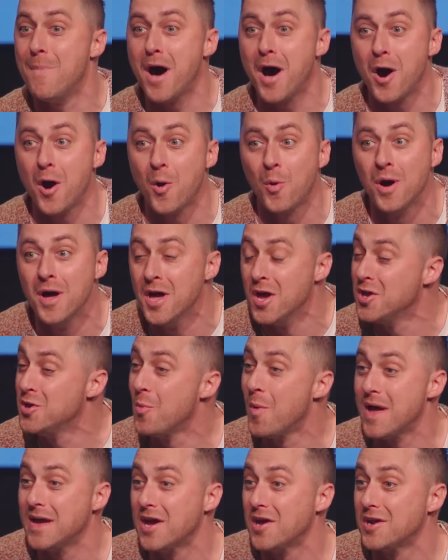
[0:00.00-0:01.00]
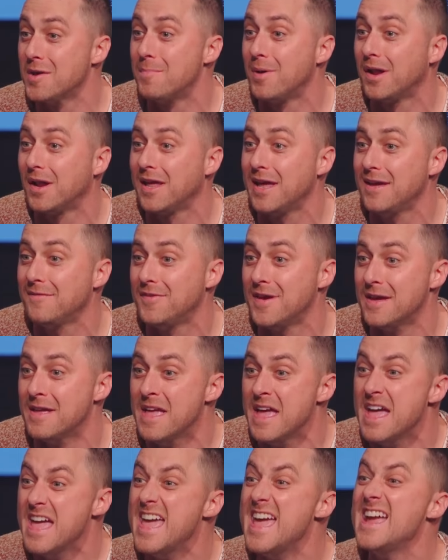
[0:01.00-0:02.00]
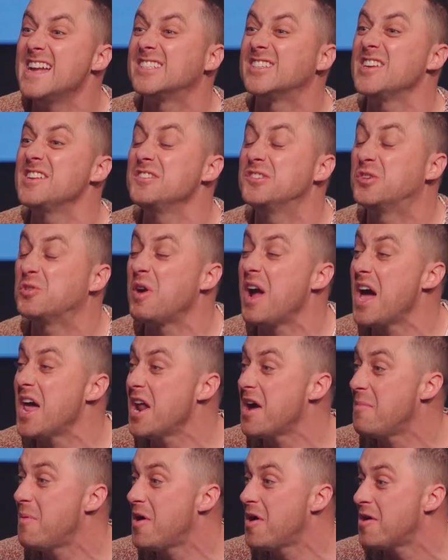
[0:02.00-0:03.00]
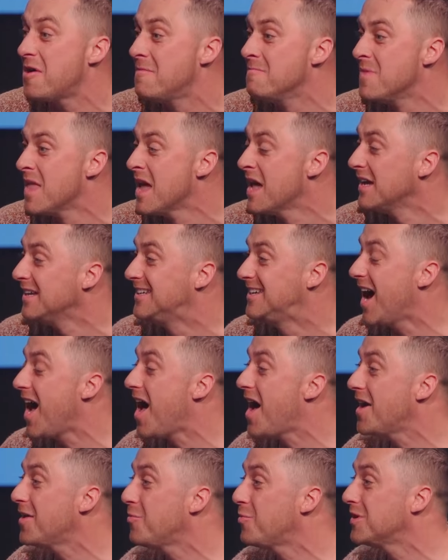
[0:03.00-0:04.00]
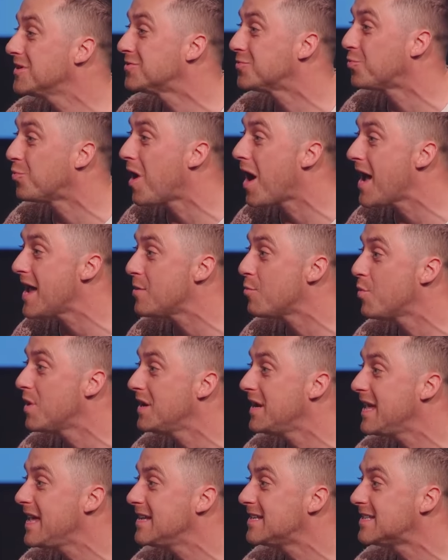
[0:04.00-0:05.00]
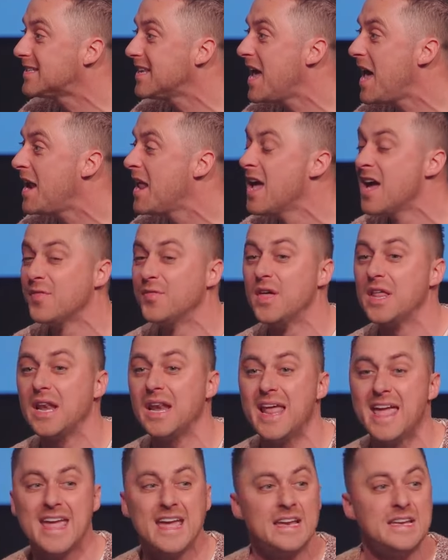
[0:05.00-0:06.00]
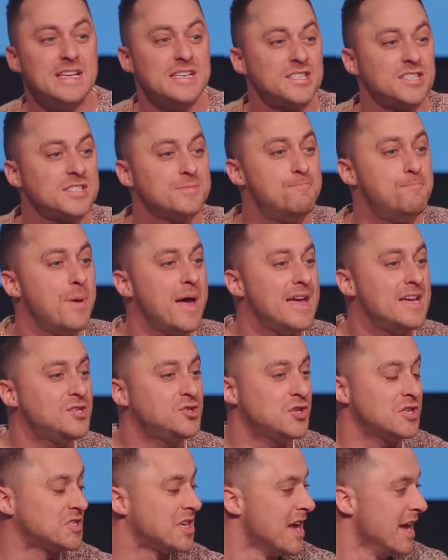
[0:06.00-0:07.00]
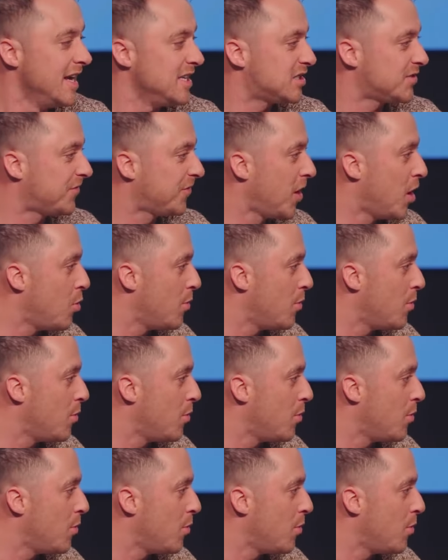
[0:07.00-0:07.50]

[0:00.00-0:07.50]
Mo, you ain't gonna believe it. It's incredible. God was right when he said the land is spacious. It's